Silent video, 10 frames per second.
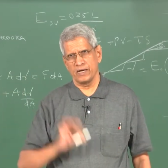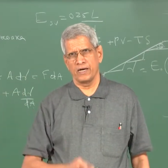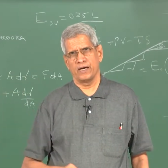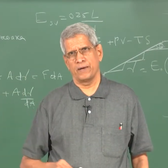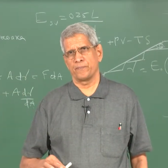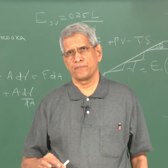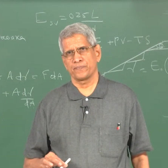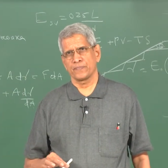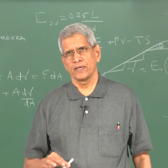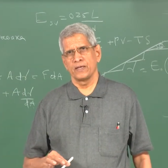uh,
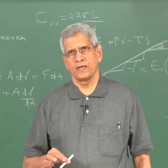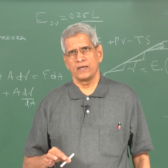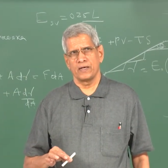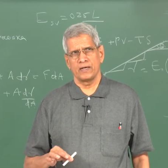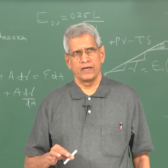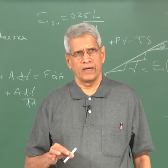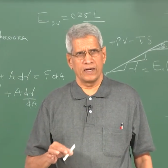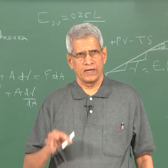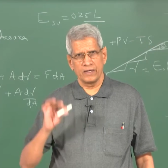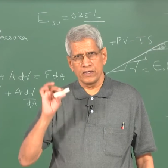
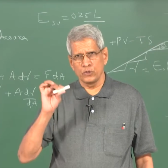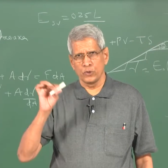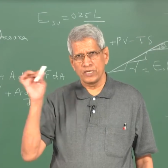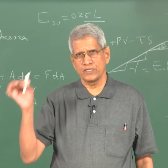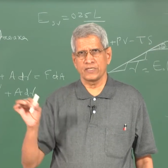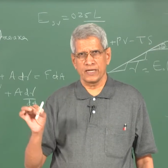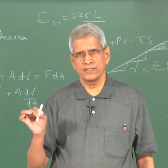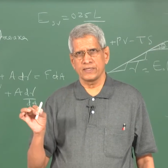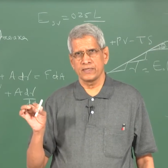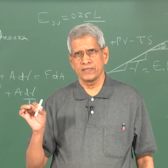uh, unit cells